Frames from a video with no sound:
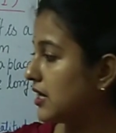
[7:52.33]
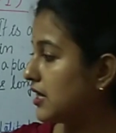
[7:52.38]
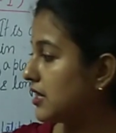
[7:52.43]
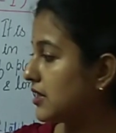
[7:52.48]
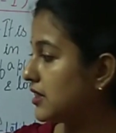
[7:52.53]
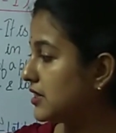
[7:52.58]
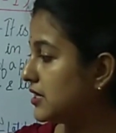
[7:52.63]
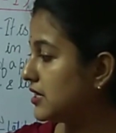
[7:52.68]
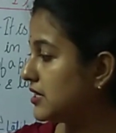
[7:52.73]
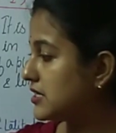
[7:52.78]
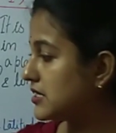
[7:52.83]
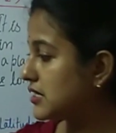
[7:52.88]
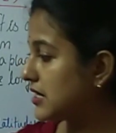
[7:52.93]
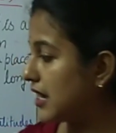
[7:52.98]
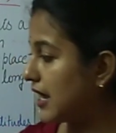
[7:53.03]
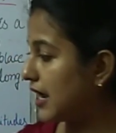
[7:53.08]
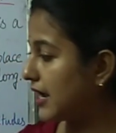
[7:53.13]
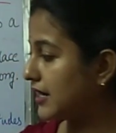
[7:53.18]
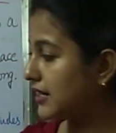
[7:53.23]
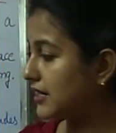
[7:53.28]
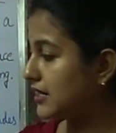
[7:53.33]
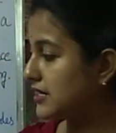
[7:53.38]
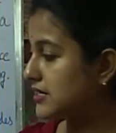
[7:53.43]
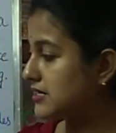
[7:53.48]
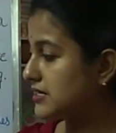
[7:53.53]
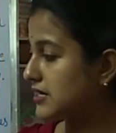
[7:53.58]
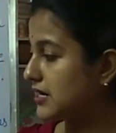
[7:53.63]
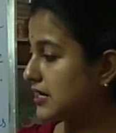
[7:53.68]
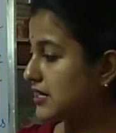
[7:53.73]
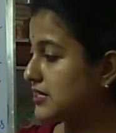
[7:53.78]
This line
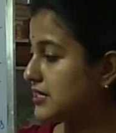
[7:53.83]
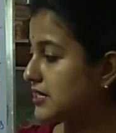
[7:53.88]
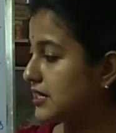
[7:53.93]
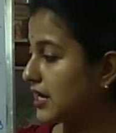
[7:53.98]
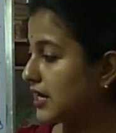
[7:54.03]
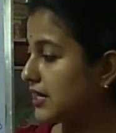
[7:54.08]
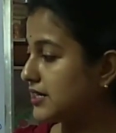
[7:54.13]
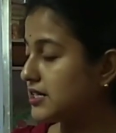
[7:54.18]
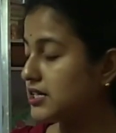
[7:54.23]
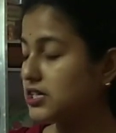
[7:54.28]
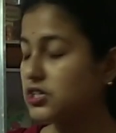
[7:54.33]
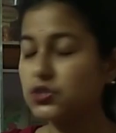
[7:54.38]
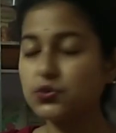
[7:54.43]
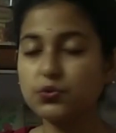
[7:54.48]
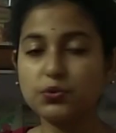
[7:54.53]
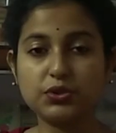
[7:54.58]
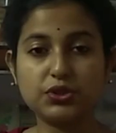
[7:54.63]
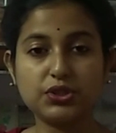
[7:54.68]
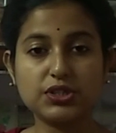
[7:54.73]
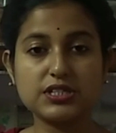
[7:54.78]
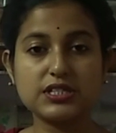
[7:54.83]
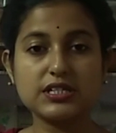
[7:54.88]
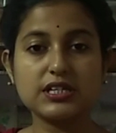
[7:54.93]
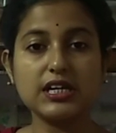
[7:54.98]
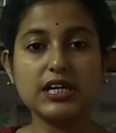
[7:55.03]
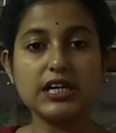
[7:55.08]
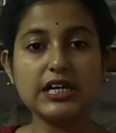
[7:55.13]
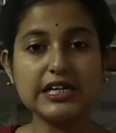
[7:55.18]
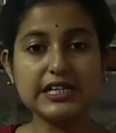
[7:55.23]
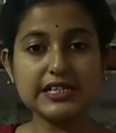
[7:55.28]
is indicating towards
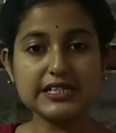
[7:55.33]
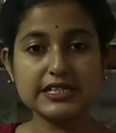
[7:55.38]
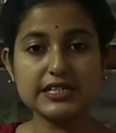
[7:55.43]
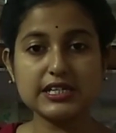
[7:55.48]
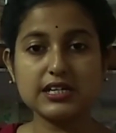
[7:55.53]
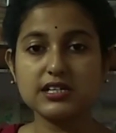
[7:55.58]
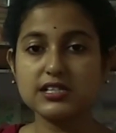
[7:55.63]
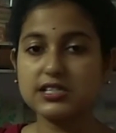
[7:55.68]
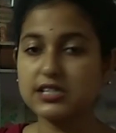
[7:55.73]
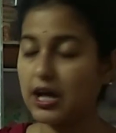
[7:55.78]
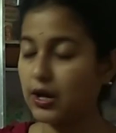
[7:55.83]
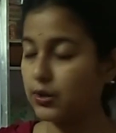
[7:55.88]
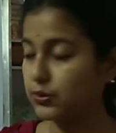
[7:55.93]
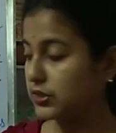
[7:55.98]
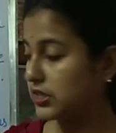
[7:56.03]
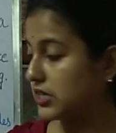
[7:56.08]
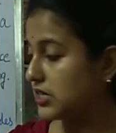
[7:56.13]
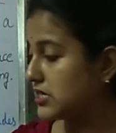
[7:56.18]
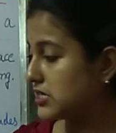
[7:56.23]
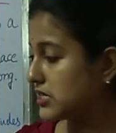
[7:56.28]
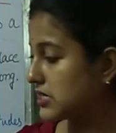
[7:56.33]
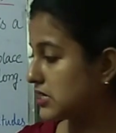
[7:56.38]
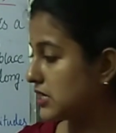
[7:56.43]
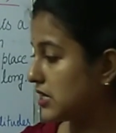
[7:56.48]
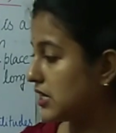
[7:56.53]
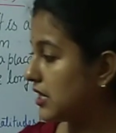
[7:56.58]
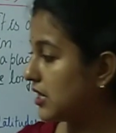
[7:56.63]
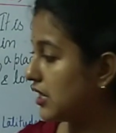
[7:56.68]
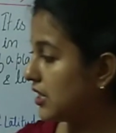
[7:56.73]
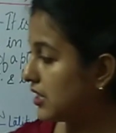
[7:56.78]
east, southeast.
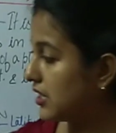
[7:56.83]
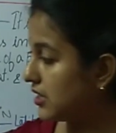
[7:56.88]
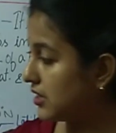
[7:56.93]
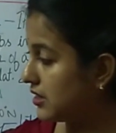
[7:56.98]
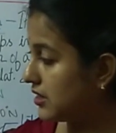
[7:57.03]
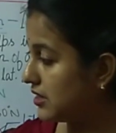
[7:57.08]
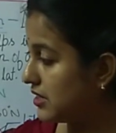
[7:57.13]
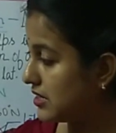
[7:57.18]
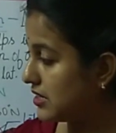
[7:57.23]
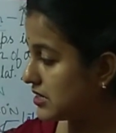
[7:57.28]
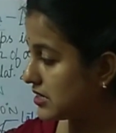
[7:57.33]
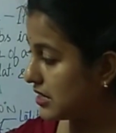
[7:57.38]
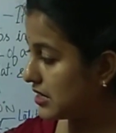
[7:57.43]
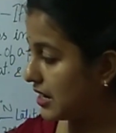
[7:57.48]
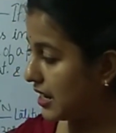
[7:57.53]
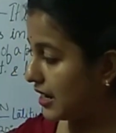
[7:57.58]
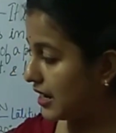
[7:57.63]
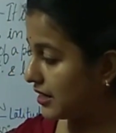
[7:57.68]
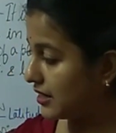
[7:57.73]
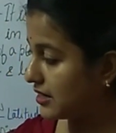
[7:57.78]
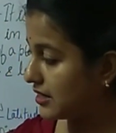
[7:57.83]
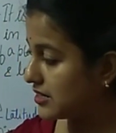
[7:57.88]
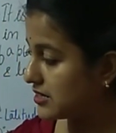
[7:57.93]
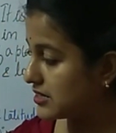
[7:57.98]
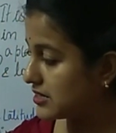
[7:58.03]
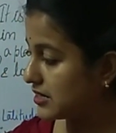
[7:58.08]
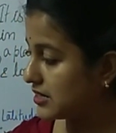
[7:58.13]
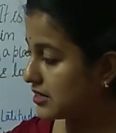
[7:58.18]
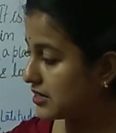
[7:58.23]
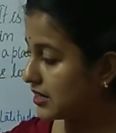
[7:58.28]
This line
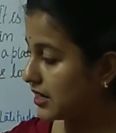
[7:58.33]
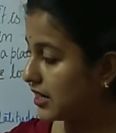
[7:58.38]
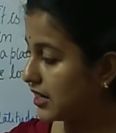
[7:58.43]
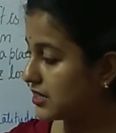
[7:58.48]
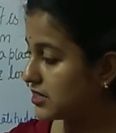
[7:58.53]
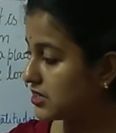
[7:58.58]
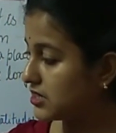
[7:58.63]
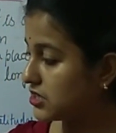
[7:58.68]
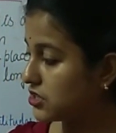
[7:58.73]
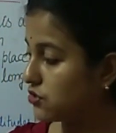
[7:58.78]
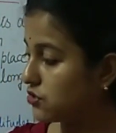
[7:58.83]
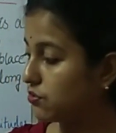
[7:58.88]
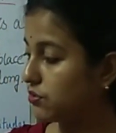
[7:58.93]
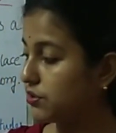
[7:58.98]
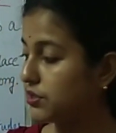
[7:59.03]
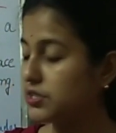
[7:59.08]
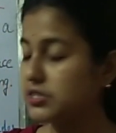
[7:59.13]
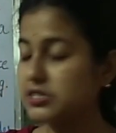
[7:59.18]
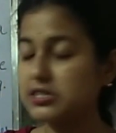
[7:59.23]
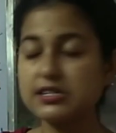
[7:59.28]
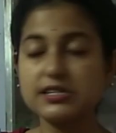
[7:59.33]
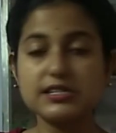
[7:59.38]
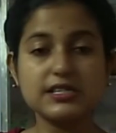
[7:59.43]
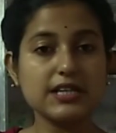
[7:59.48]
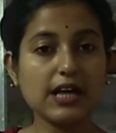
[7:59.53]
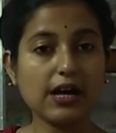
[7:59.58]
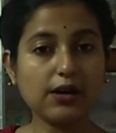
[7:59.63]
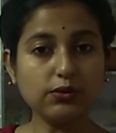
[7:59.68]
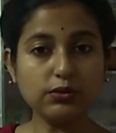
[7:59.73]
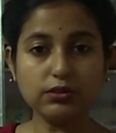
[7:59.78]
is indicating towards
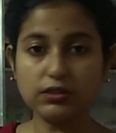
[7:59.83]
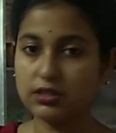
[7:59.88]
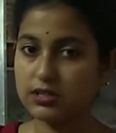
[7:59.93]
south,